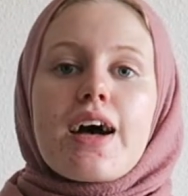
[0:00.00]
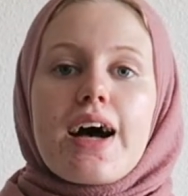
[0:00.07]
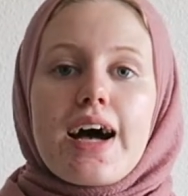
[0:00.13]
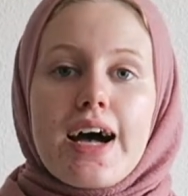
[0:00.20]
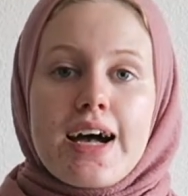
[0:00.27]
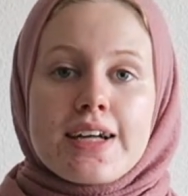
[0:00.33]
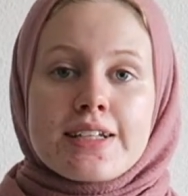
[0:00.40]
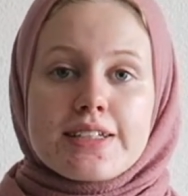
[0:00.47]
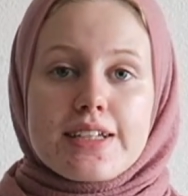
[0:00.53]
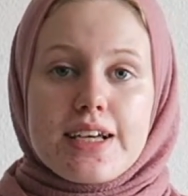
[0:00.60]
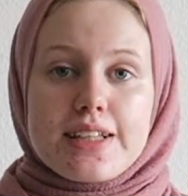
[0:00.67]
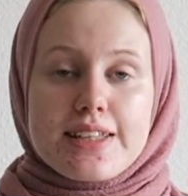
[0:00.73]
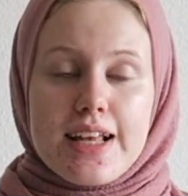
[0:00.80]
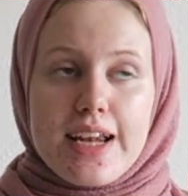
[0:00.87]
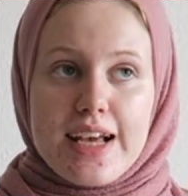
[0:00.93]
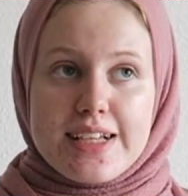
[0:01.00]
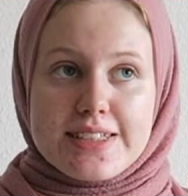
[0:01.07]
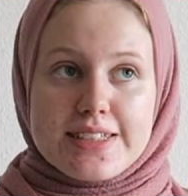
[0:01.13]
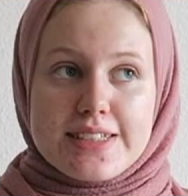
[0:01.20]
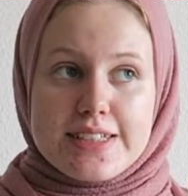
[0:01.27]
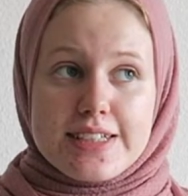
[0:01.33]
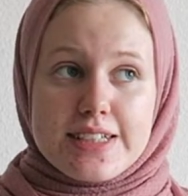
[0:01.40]
And the
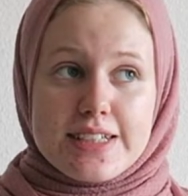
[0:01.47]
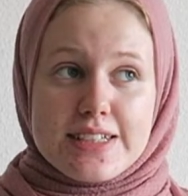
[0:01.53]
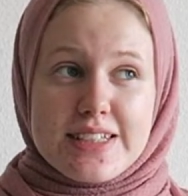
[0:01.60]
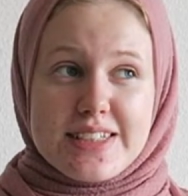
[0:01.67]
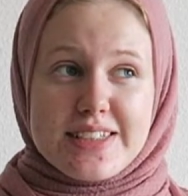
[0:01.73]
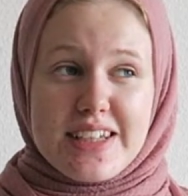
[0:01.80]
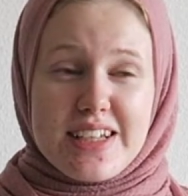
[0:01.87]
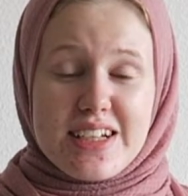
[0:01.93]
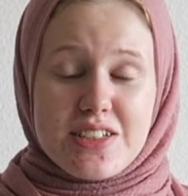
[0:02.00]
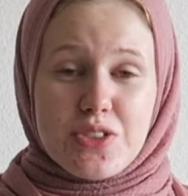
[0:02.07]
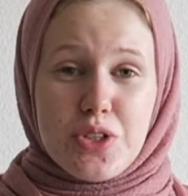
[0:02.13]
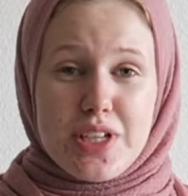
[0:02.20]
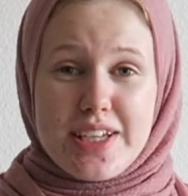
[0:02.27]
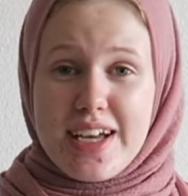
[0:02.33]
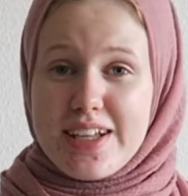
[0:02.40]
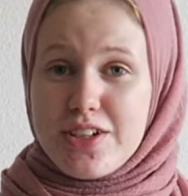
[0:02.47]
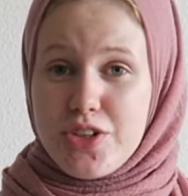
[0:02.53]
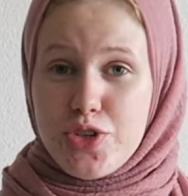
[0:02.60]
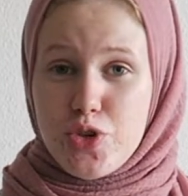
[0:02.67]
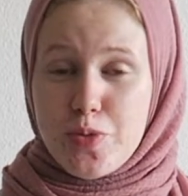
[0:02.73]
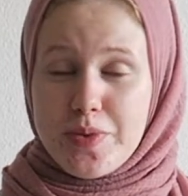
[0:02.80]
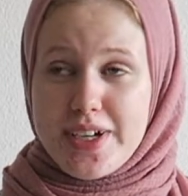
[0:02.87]
last thing, this I actually can't
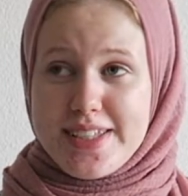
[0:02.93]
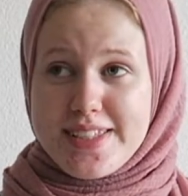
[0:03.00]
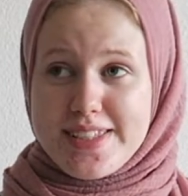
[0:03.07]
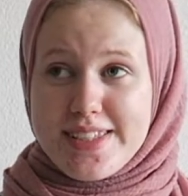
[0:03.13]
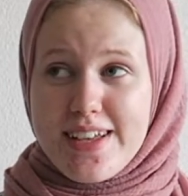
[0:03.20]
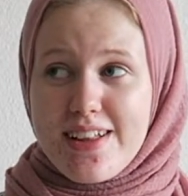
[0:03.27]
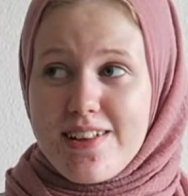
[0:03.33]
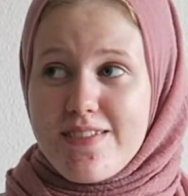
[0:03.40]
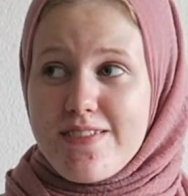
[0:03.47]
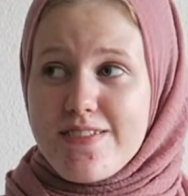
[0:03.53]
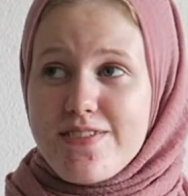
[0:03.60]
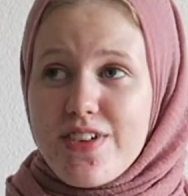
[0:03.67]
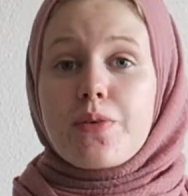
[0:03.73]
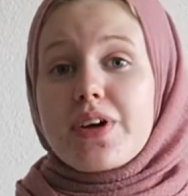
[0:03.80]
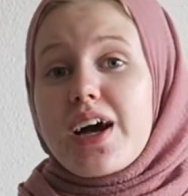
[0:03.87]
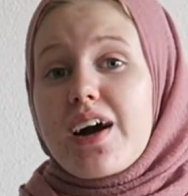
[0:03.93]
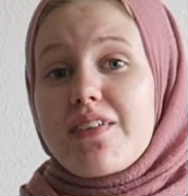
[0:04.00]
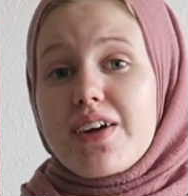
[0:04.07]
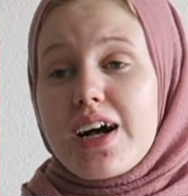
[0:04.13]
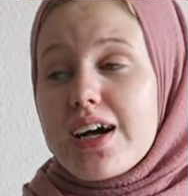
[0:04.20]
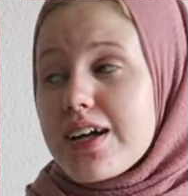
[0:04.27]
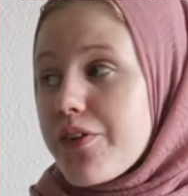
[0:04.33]
do myself. We
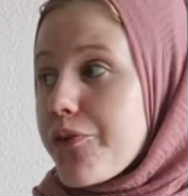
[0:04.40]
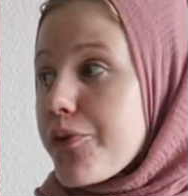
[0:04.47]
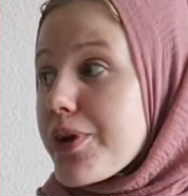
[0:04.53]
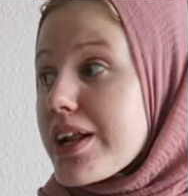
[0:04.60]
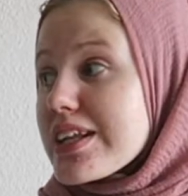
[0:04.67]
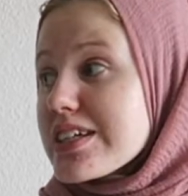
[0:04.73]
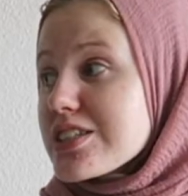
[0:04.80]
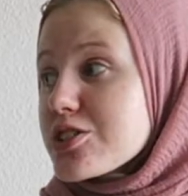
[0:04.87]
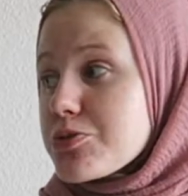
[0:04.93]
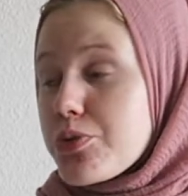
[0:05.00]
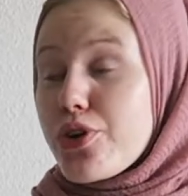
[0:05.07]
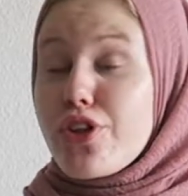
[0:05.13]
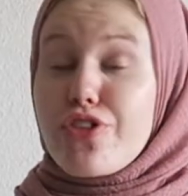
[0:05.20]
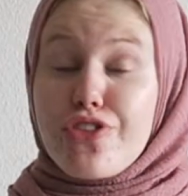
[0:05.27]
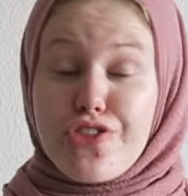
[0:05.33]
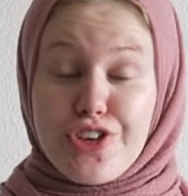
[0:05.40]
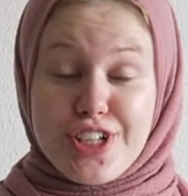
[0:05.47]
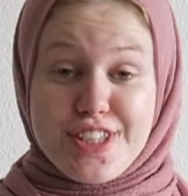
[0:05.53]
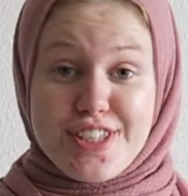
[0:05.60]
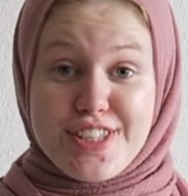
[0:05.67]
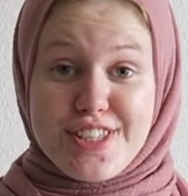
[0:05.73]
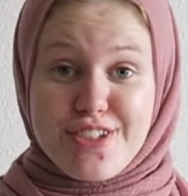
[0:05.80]
have a really small
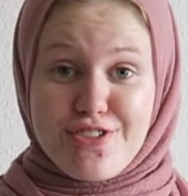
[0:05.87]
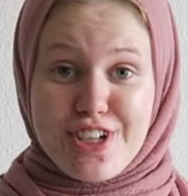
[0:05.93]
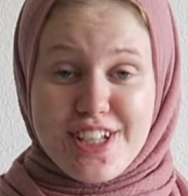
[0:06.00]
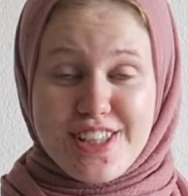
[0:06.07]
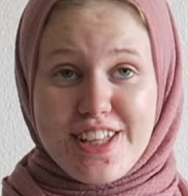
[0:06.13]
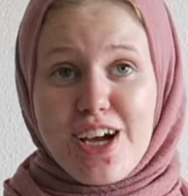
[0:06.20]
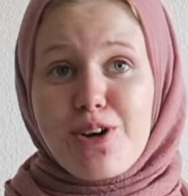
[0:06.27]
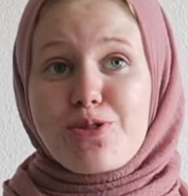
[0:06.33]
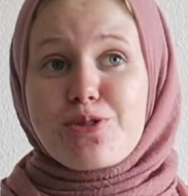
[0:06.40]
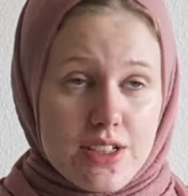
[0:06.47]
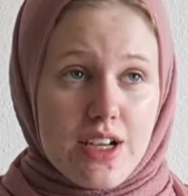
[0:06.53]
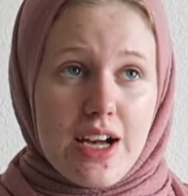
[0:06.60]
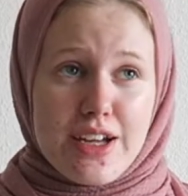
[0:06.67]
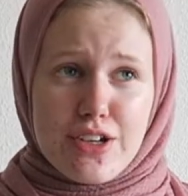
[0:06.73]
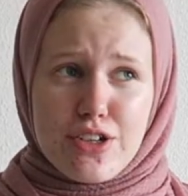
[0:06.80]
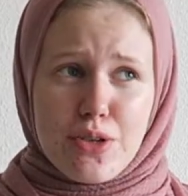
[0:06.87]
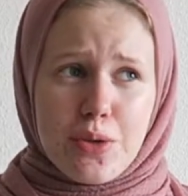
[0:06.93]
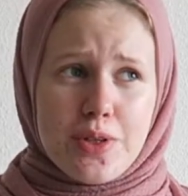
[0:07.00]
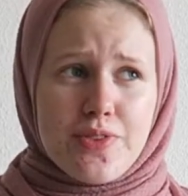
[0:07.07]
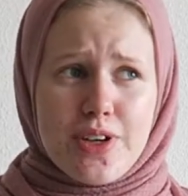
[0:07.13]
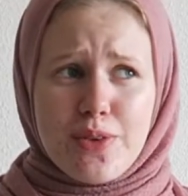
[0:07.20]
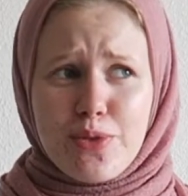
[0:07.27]
fridge right now. I don't know
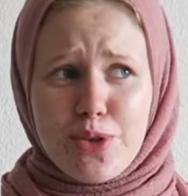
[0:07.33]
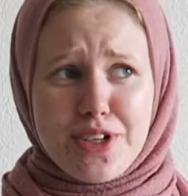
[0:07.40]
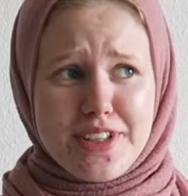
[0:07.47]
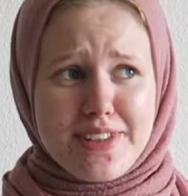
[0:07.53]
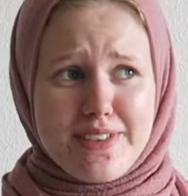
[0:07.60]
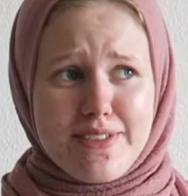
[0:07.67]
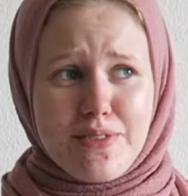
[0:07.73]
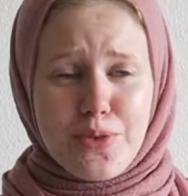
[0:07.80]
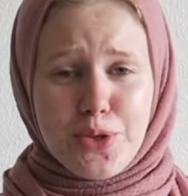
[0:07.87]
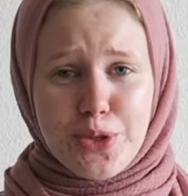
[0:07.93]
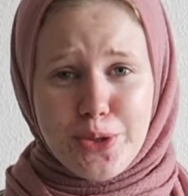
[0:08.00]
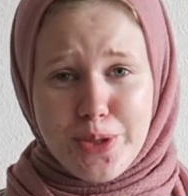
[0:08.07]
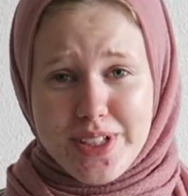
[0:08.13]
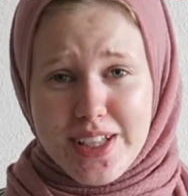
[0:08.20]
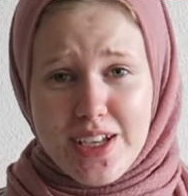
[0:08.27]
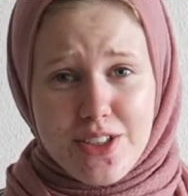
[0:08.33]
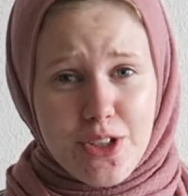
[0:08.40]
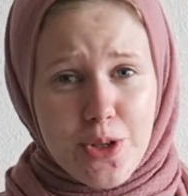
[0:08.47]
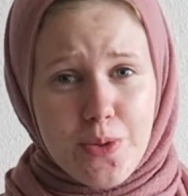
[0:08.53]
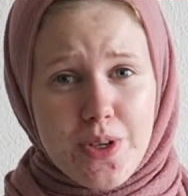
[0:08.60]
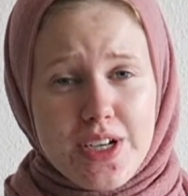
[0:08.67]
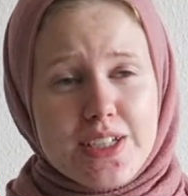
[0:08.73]
if I would do it
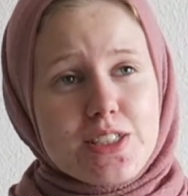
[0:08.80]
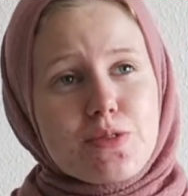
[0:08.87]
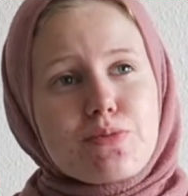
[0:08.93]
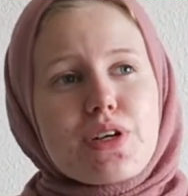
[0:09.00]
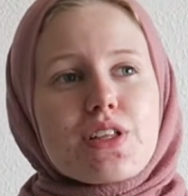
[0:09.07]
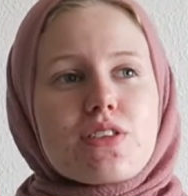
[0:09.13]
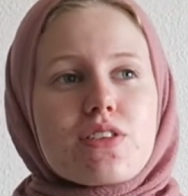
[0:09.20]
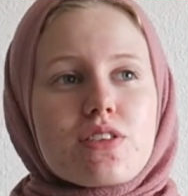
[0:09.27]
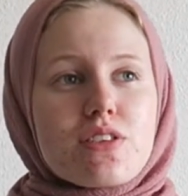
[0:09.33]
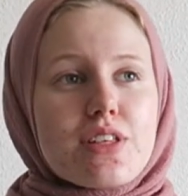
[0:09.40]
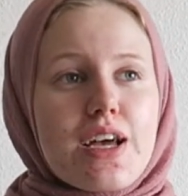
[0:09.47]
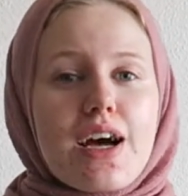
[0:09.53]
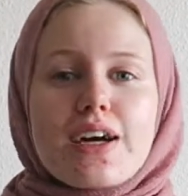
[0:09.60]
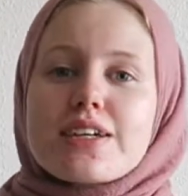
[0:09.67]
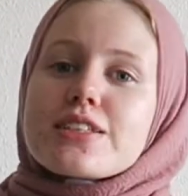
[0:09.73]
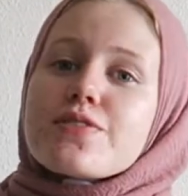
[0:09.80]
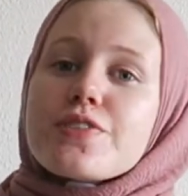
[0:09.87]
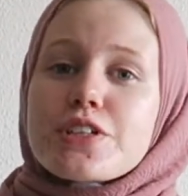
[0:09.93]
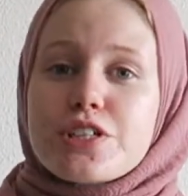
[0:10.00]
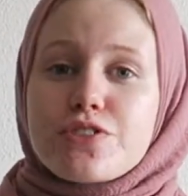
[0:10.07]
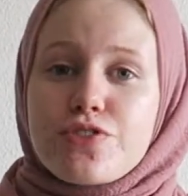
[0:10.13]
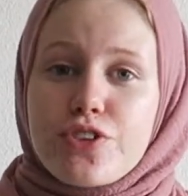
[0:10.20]
otherwise, but yeah, it
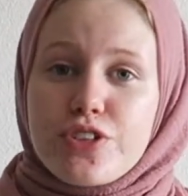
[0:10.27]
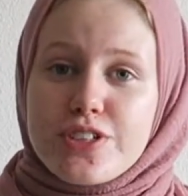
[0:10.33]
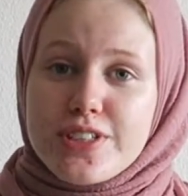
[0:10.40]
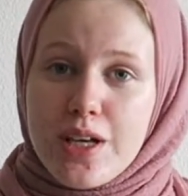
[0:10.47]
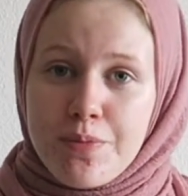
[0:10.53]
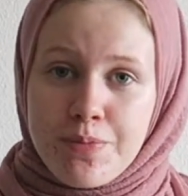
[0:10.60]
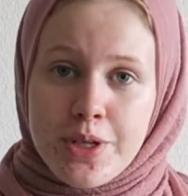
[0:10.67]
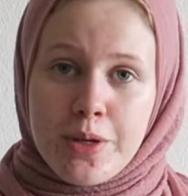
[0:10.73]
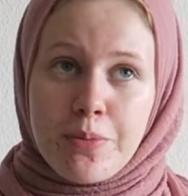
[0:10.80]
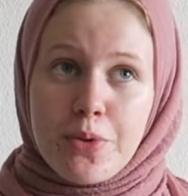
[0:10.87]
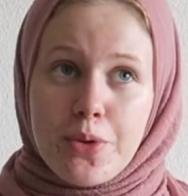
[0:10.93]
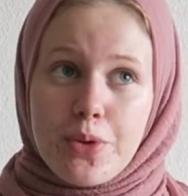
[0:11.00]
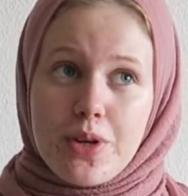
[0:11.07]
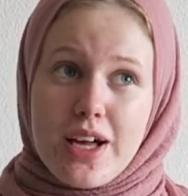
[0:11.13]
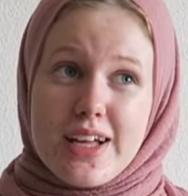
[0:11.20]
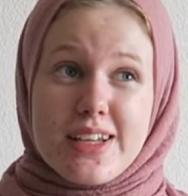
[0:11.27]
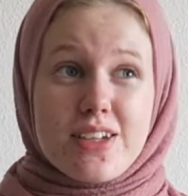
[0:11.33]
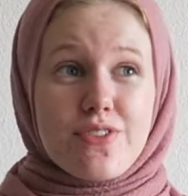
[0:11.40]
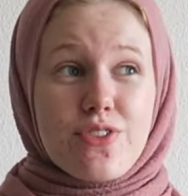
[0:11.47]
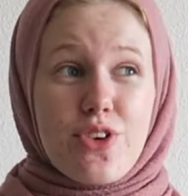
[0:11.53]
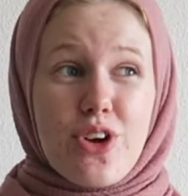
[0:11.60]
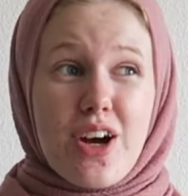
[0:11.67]
works for some people
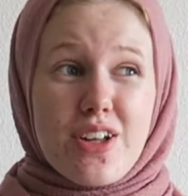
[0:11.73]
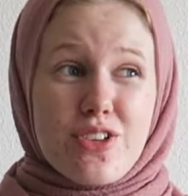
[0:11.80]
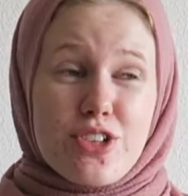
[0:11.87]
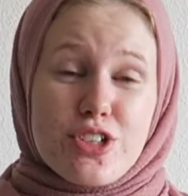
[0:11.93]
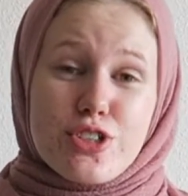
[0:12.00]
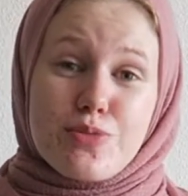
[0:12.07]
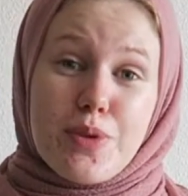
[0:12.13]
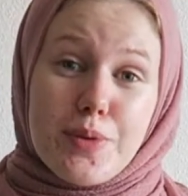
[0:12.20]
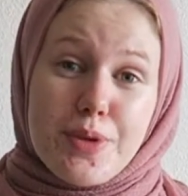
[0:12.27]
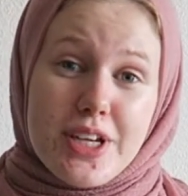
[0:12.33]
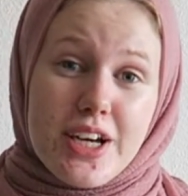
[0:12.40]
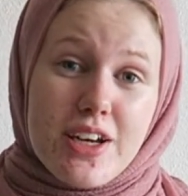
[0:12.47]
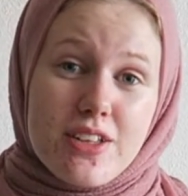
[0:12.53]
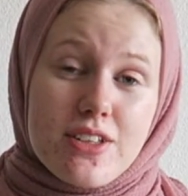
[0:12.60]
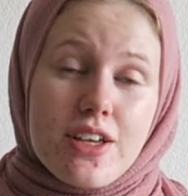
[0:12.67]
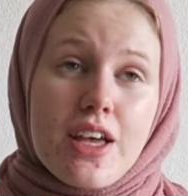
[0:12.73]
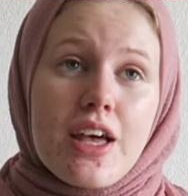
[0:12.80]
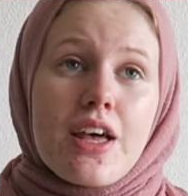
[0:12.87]
and for others maybe not.